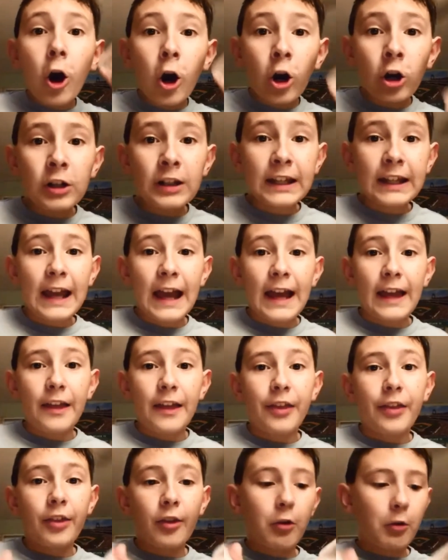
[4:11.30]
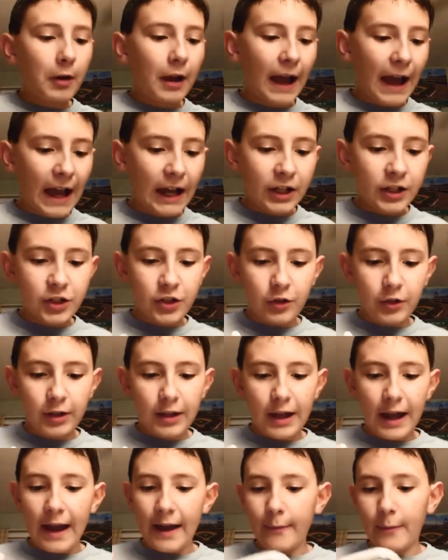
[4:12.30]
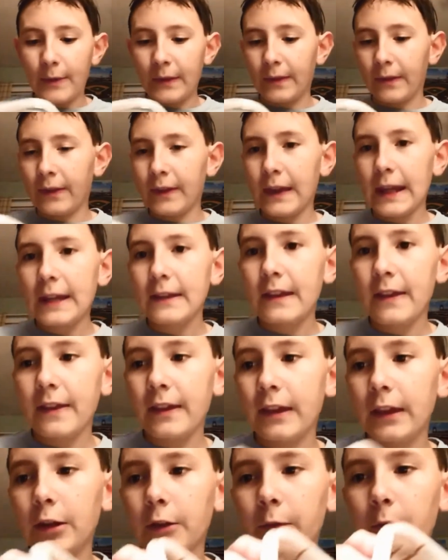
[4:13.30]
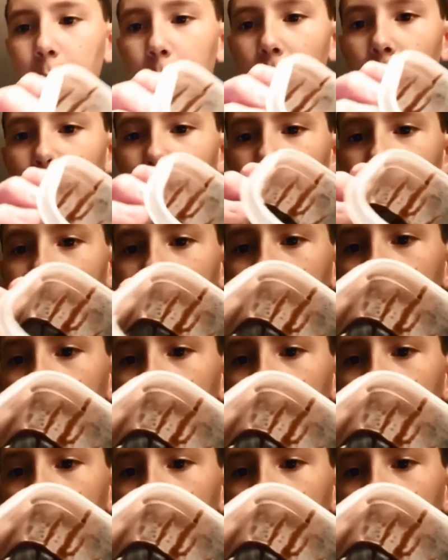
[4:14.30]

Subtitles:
Alrighty guys, so actually I've been sitting this here for about